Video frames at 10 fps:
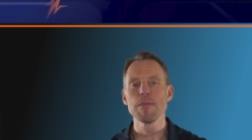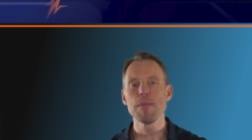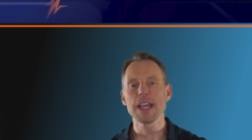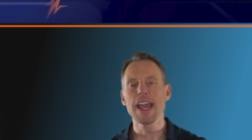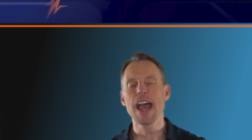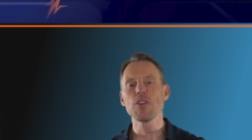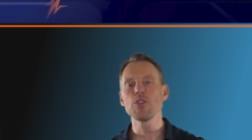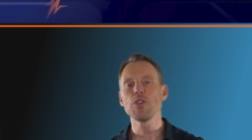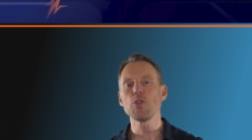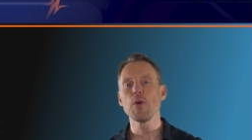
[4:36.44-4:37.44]

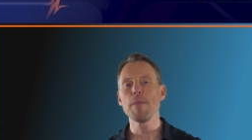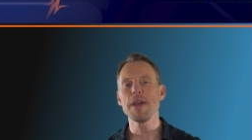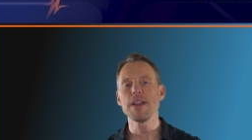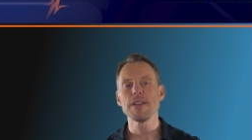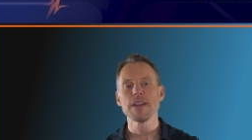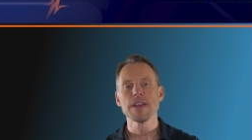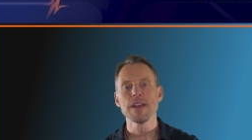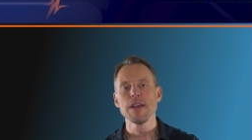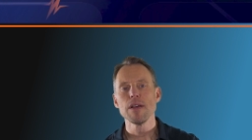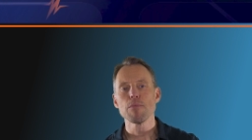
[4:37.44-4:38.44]
mechanical equipment,
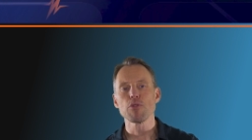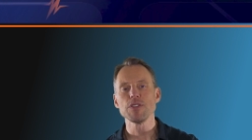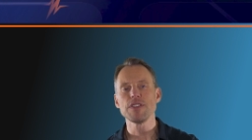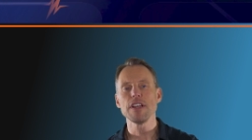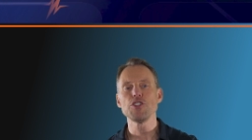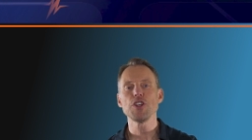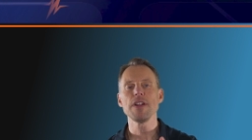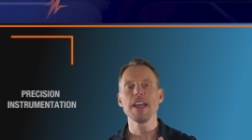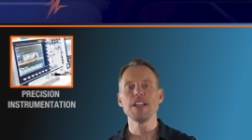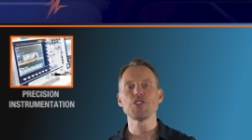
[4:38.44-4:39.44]

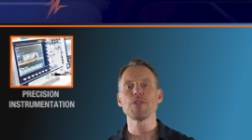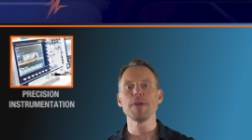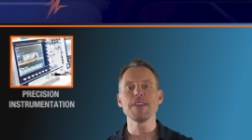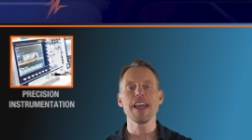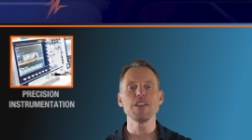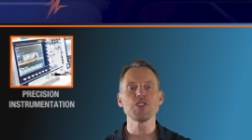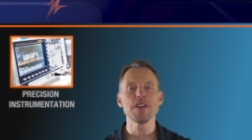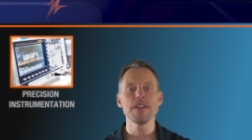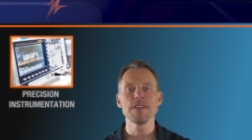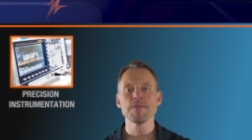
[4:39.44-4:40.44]
precision
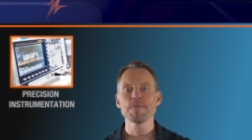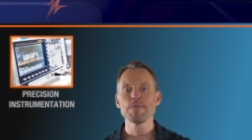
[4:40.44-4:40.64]
instrumentation,